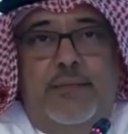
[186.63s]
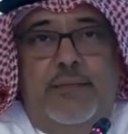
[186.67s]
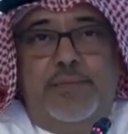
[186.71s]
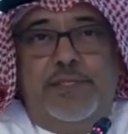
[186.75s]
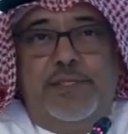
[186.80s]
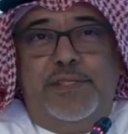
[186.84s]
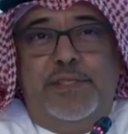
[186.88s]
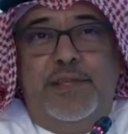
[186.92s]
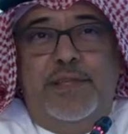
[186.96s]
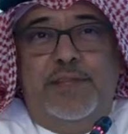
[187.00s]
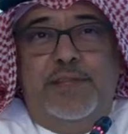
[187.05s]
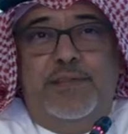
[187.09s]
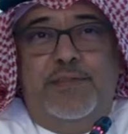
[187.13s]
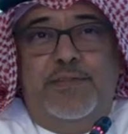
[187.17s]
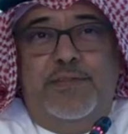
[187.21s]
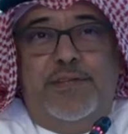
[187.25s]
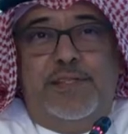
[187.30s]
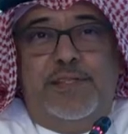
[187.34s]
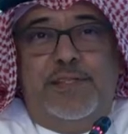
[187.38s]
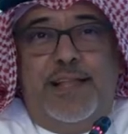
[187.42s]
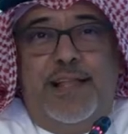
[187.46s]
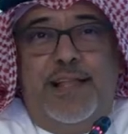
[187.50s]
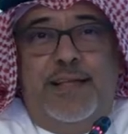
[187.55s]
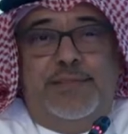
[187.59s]
I'm still in the
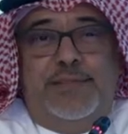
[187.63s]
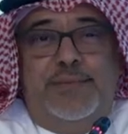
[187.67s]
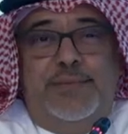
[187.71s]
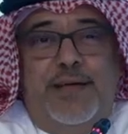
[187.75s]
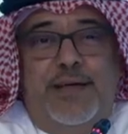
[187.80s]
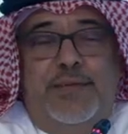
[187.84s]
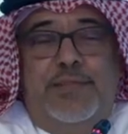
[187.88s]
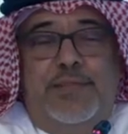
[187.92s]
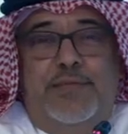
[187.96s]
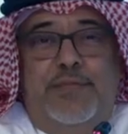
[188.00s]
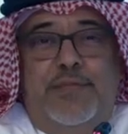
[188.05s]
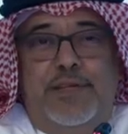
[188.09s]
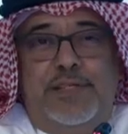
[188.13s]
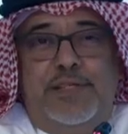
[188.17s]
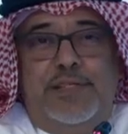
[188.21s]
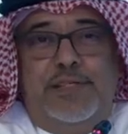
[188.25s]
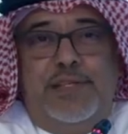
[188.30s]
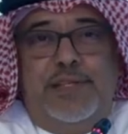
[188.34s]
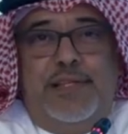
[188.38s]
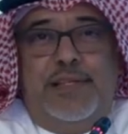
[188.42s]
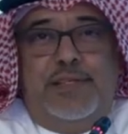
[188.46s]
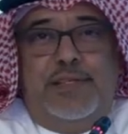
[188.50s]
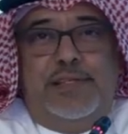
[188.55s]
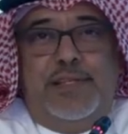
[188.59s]
first class, in the
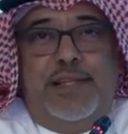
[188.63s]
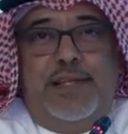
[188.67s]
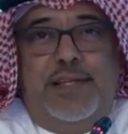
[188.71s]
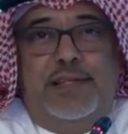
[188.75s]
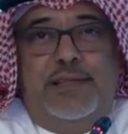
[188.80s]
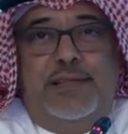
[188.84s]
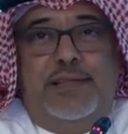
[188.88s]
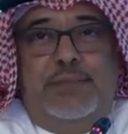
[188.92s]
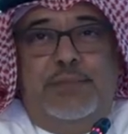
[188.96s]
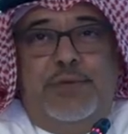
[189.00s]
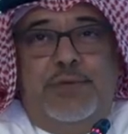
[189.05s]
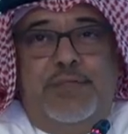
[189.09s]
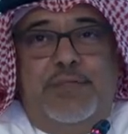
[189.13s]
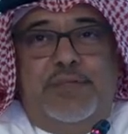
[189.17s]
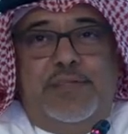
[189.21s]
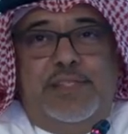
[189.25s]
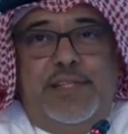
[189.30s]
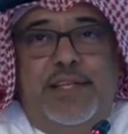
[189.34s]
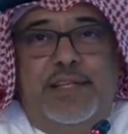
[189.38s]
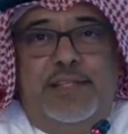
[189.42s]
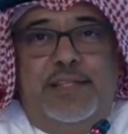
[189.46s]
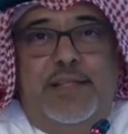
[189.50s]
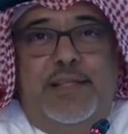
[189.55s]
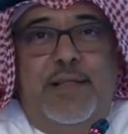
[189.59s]
first slide,
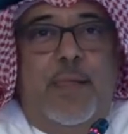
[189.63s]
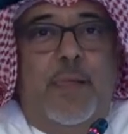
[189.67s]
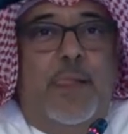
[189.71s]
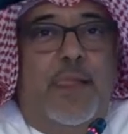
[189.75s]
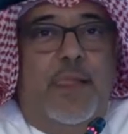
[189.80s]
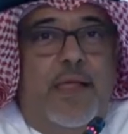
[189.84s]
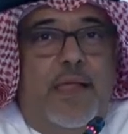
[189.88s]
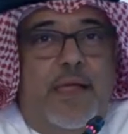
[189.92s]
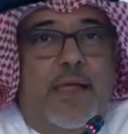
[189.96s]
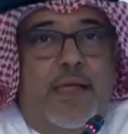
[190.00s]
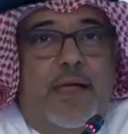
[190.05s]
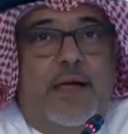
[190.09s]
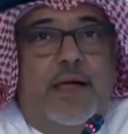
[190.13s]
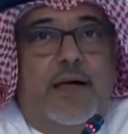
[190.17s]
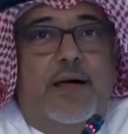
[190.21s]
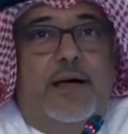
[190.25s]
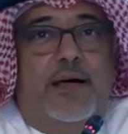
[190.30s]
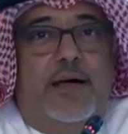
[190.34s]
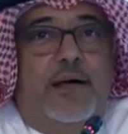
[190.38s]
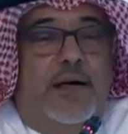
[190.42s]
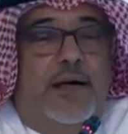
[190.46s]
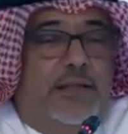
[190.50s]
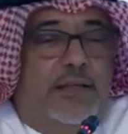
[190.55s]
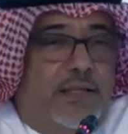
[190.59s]
previous slide.
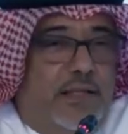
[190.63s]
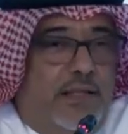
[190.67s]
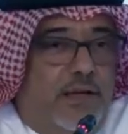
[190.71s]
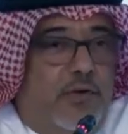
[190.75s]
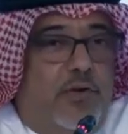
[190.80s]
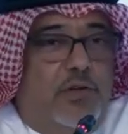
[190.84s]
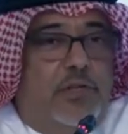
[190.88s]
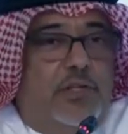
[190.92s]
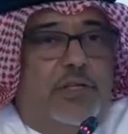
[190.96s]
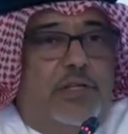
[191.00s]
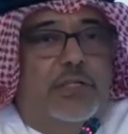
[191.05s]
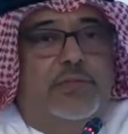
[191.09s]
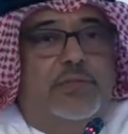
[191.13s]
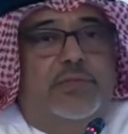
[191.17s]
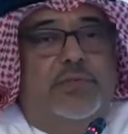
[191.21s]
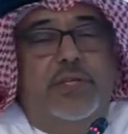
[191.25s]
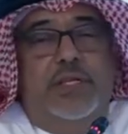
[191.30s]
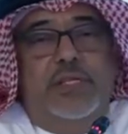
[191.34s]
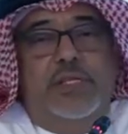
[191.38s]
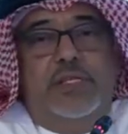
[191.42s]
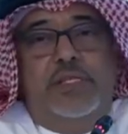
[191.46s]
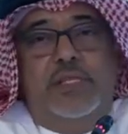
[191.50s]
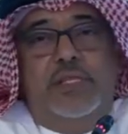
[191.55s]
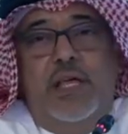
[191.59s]
Hitting all
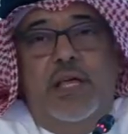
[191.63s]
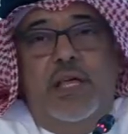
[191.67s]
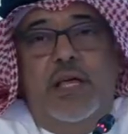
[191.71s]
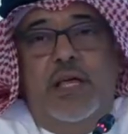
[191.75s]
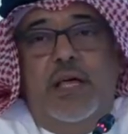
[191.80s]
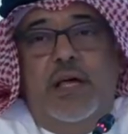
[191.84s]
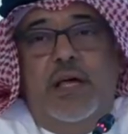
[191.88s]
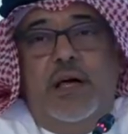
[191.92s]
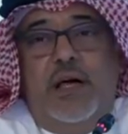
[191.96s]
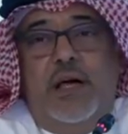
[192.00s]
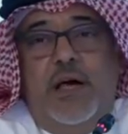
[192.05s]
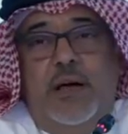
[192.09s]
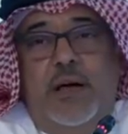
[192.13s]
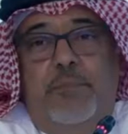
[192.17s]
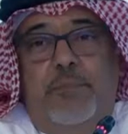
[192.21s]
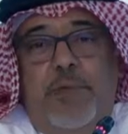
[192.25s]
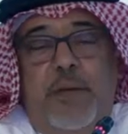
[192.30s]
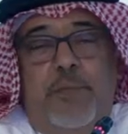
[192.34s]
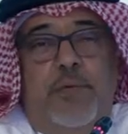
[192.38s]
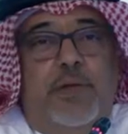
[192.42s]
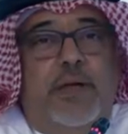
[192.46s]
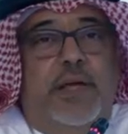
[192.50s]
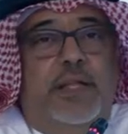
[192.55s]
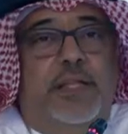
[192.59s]
countries,
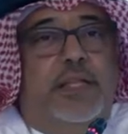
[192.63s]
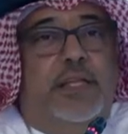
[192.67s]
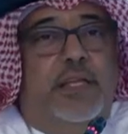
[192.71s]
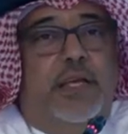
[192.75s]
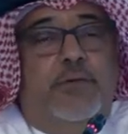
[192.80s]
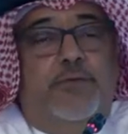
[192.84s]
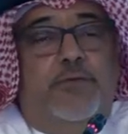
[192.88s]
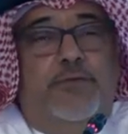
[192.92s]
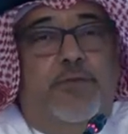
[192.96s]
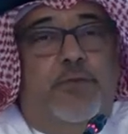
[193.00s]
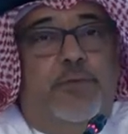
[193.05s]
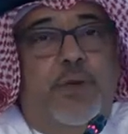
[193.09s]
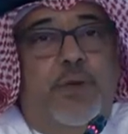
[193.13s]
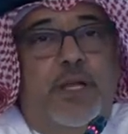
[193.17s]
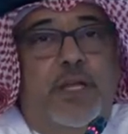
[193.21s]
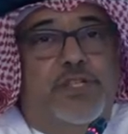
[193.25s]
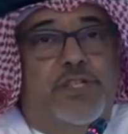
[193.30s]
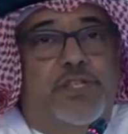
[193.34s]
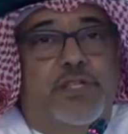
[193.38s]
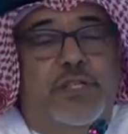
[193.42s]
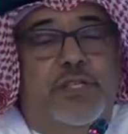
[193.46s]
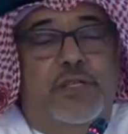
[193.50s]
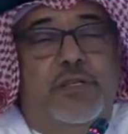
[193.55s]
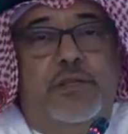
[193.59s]
people getting
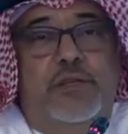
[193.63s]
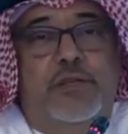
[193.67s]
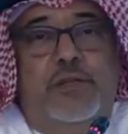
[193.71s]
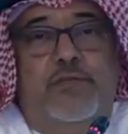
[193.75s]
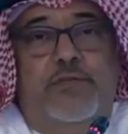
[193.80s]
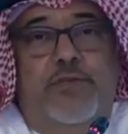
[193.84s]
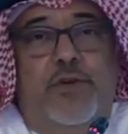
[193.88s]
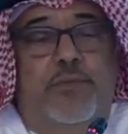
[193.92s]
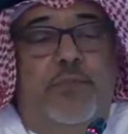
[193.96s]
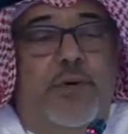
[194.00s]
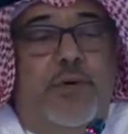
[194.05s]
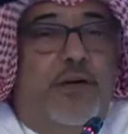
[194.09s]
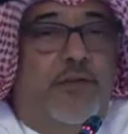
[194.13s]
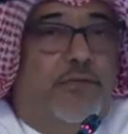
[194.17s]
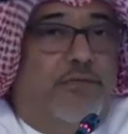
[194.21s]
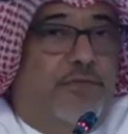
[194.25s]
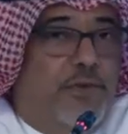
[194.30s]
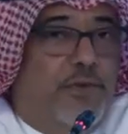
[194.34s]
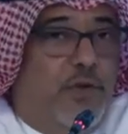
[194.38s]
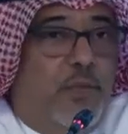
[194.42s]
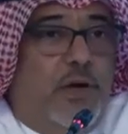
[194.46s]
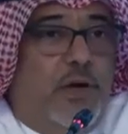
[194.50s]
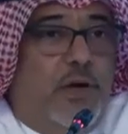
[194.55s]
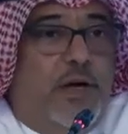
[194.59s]
information from
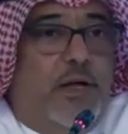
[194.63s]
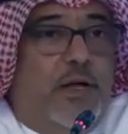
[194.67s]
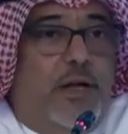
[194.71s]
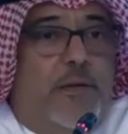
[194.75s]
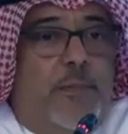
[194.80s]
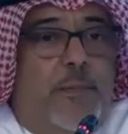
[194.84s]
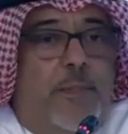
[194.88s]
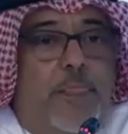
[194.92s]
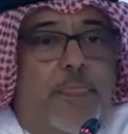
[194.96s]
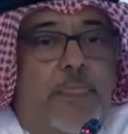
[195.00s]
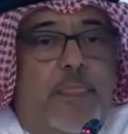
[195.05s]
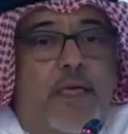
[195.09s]
everywhere.